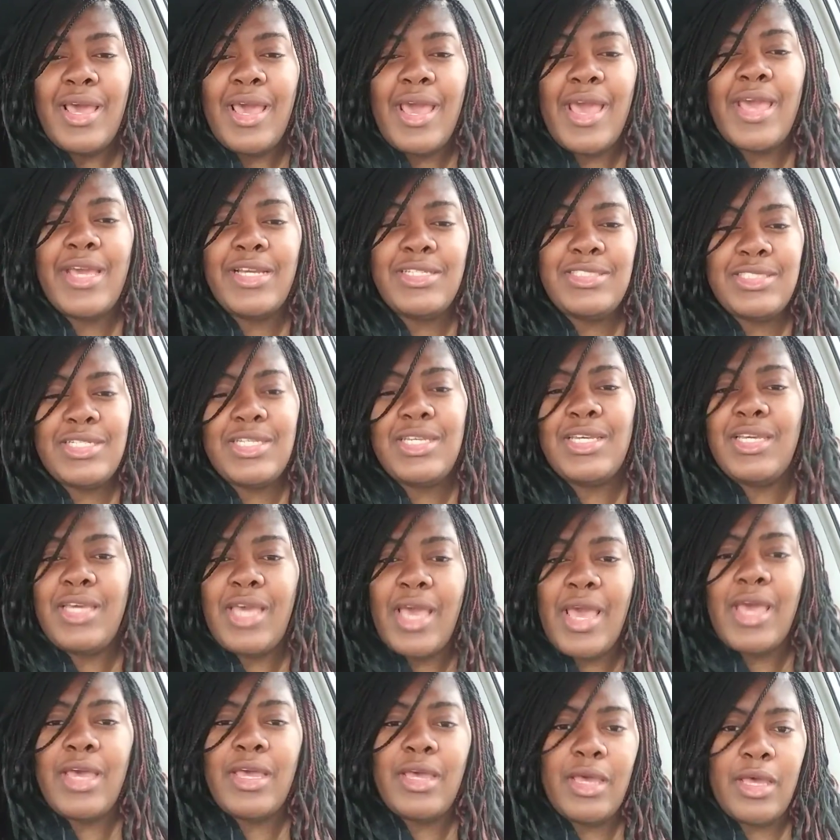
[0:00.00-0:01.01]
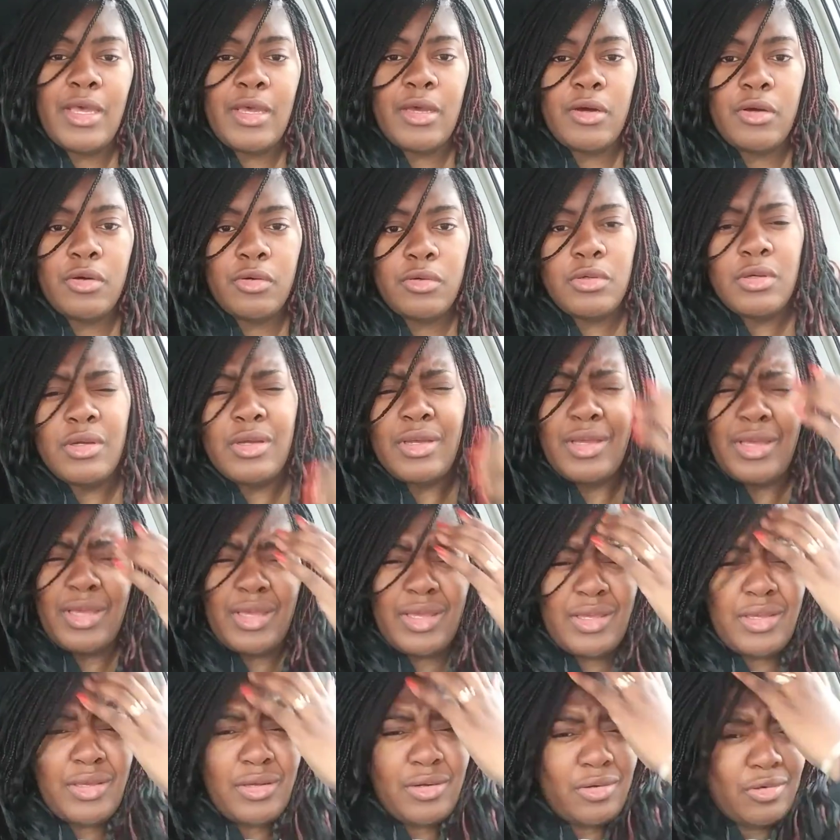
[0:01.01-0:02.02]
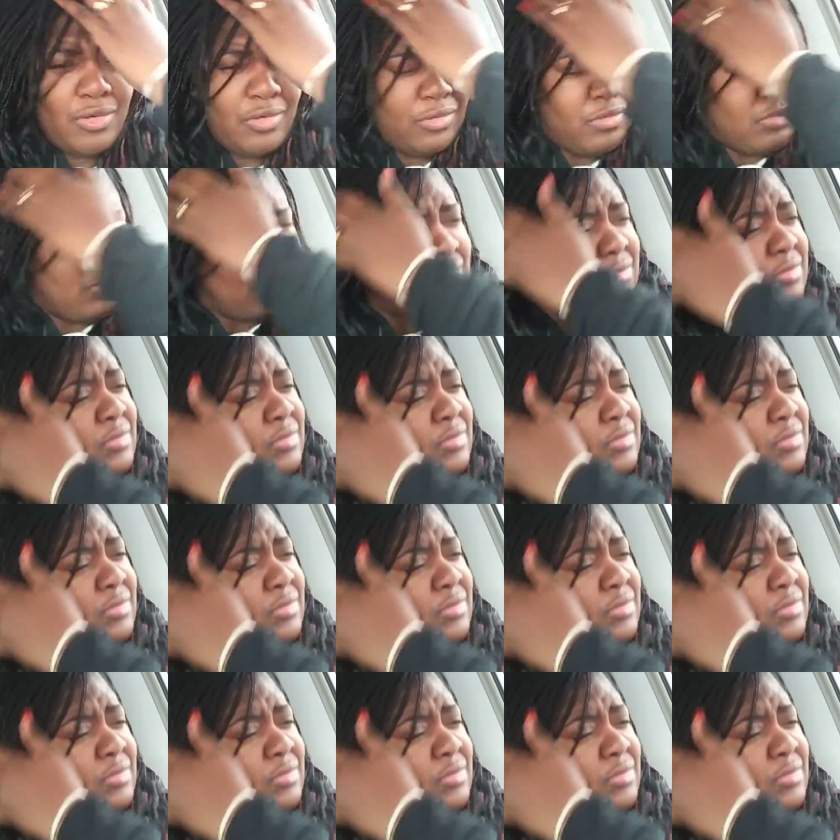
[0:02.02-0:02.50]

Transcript: Heal. Heal.